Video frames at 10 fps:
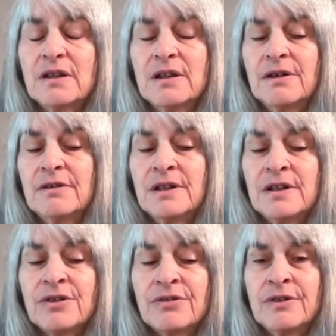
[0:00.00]
they're
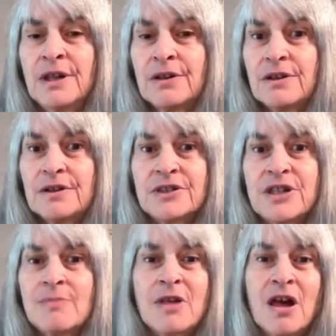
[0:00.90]
running through your
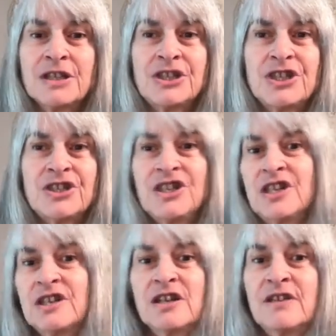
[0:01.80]
subconscious.
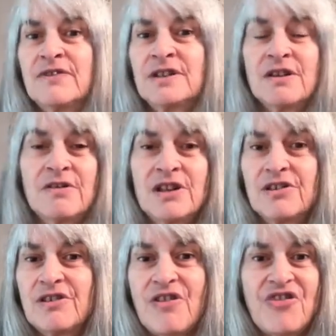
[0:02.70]
You don't even know
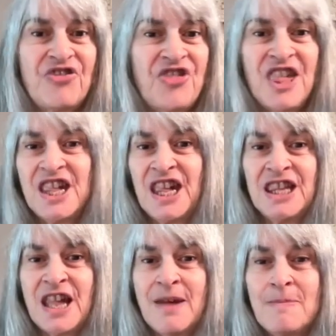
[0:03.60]
you're
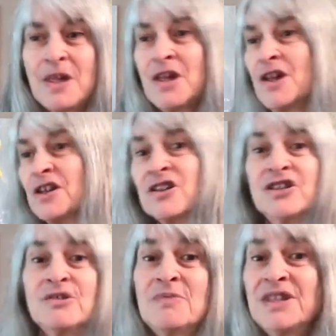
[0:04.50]
thinking them
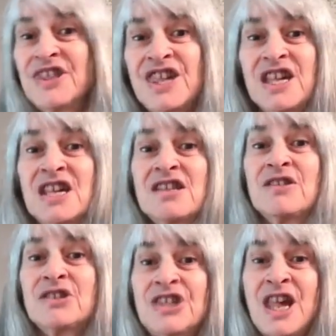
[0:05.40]
because you've been thinking
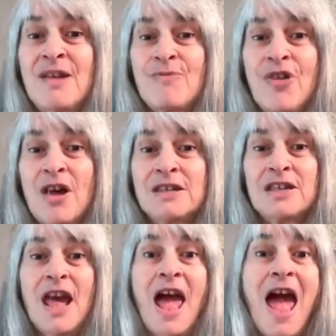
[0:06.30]
those same thoughts
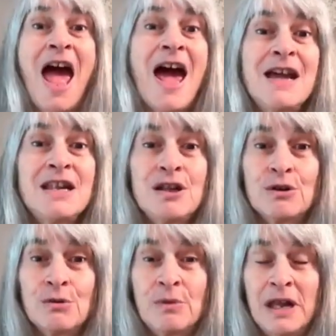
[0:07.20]
out of
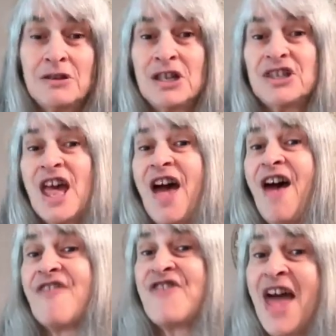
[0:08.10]
your awareness.
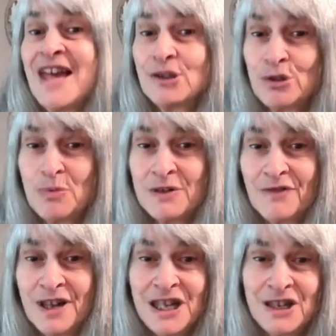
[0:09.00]
That's what's been
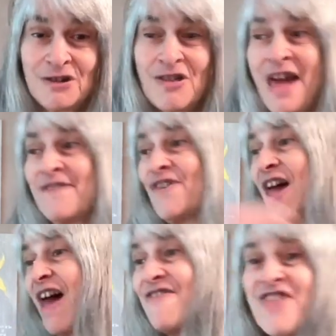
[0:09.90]
running your life.
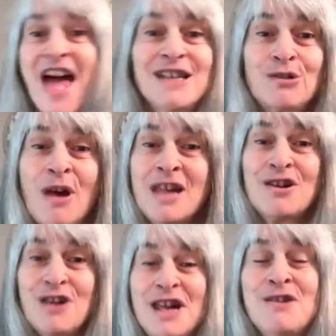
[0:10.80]
That's why
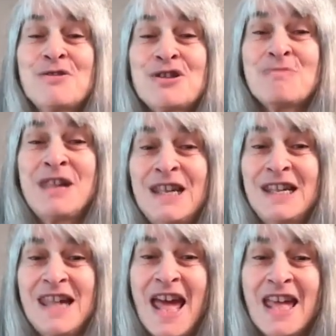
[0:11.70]
you're here with me
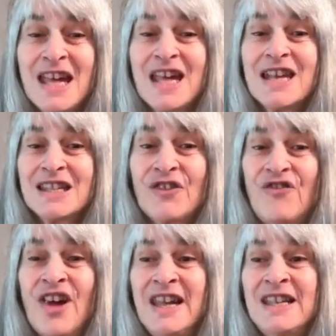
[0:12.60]
today to
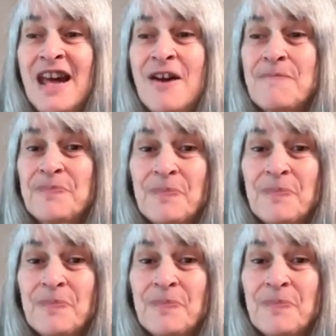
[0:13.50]
find out